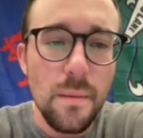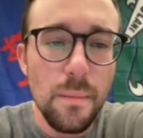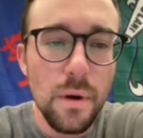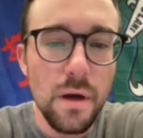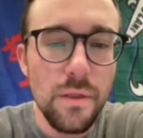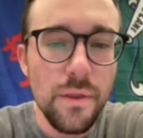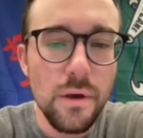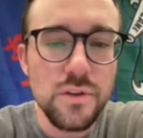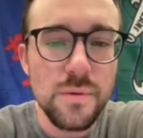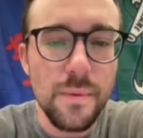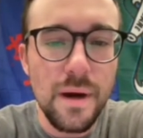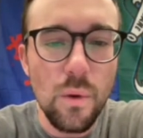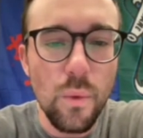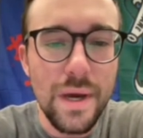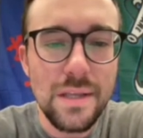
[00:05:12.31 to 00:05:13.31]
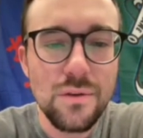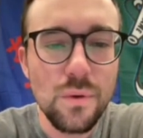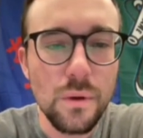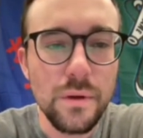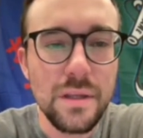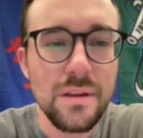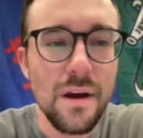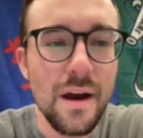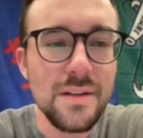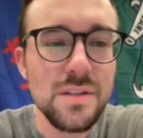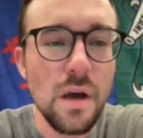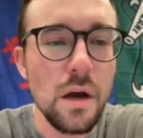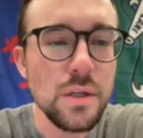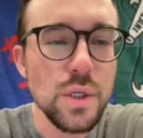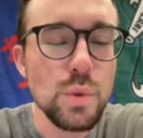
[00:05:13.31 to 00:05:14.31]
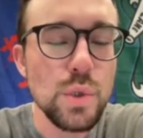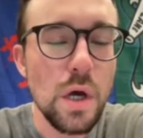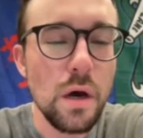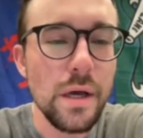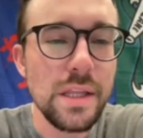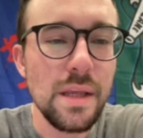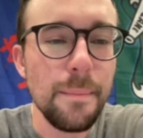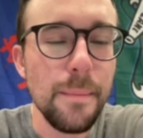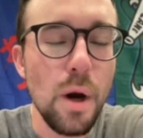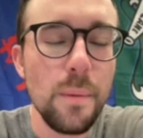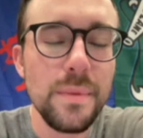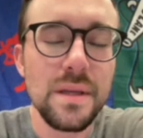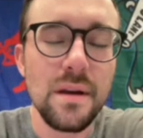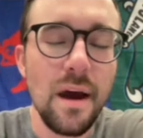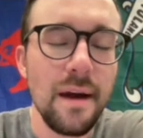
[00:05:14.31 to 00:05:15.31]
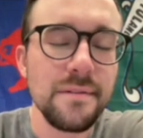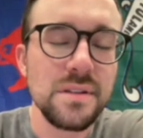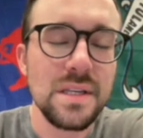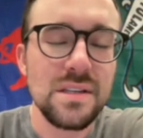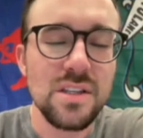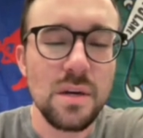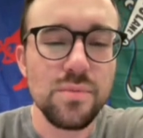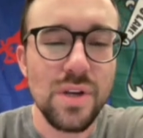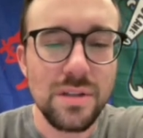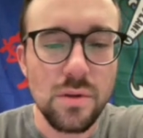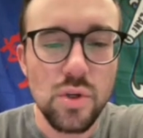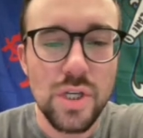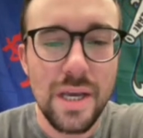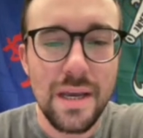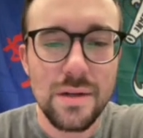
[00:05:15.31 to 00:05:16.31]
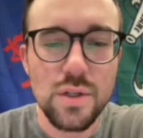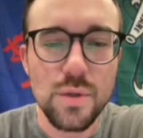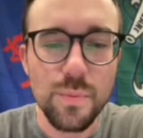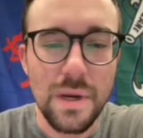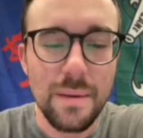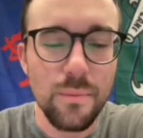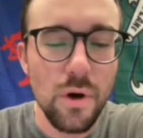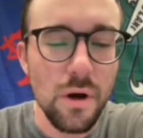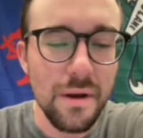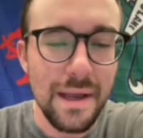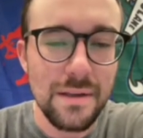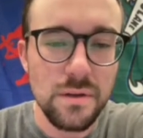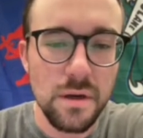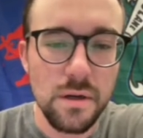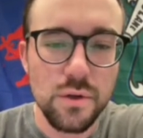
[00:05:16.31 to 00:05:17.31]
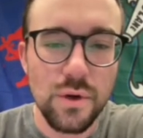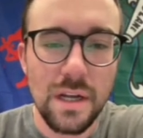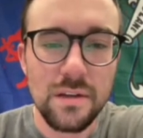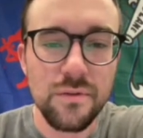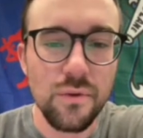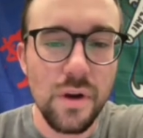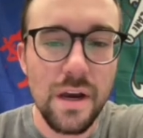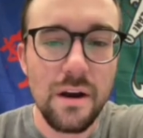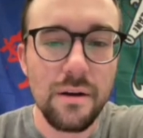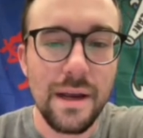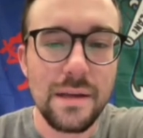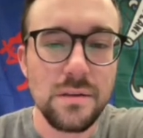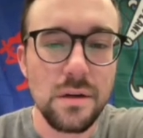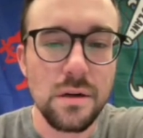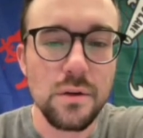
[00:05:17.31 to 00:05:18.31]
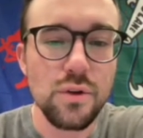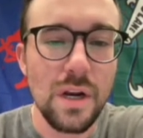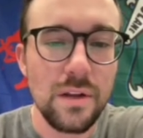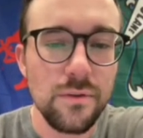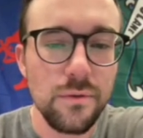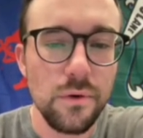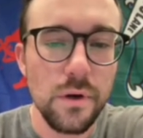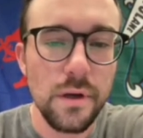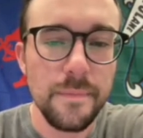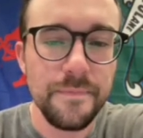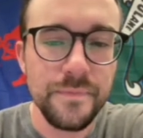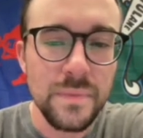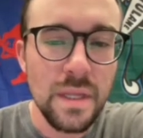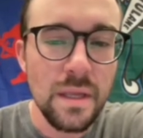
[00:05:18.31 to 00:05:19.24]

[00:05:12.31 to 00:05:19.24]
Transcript: But those are my way too early thoughts on Utah at the moment. Obviously, subject to change. Spring ball, guys are going to transfer out. Guys are going to transfer in.